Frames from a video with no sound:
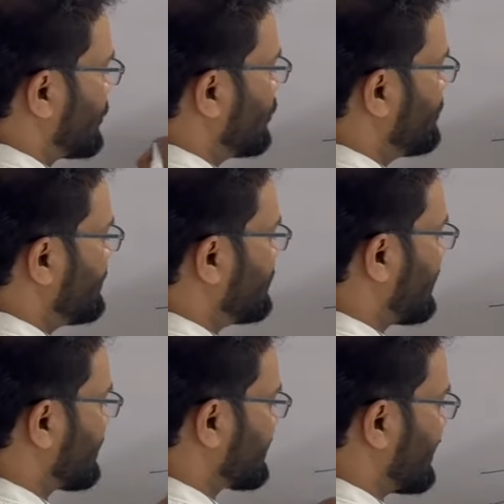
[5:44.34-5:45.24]
two people
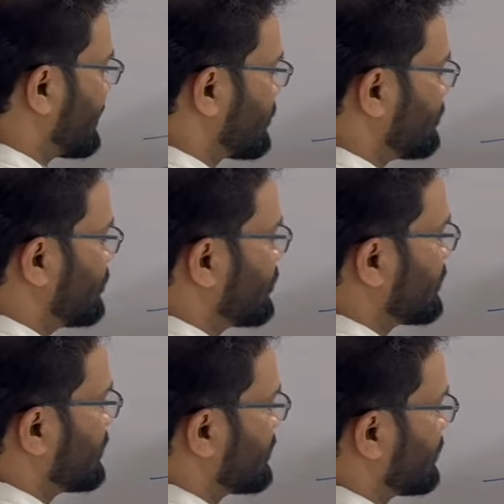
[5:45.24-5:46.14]
are trying to book
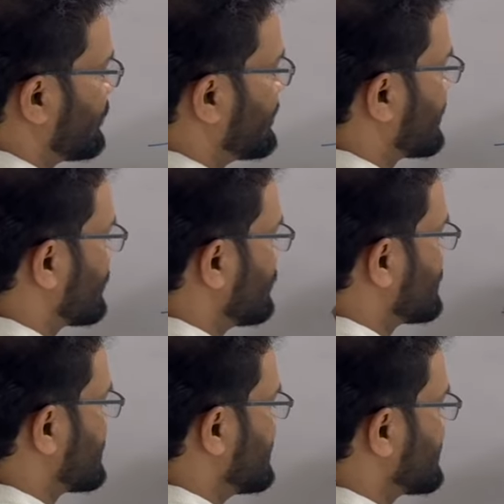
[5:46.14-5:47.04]
with the two
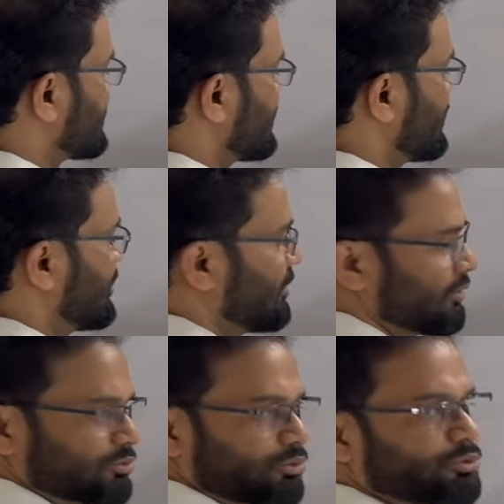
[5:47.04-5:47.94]
seats,
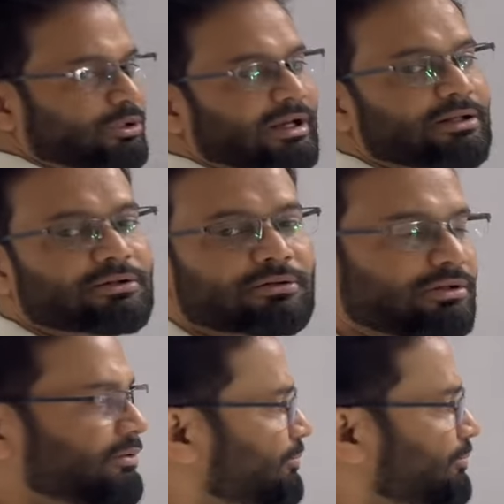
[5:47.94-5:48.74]
so you can, if